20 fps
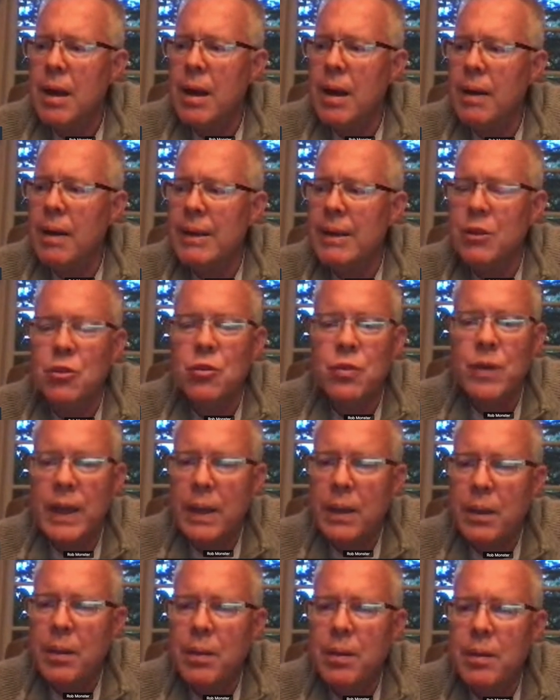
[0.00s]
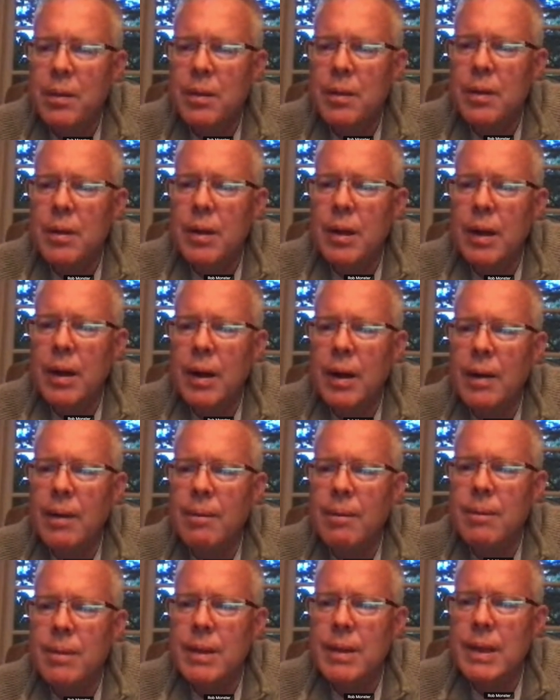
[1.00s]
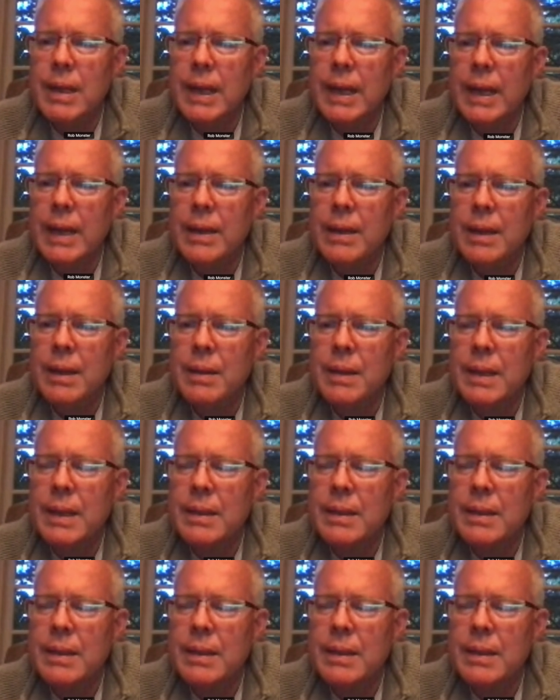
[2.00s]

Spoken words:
his faith. And I think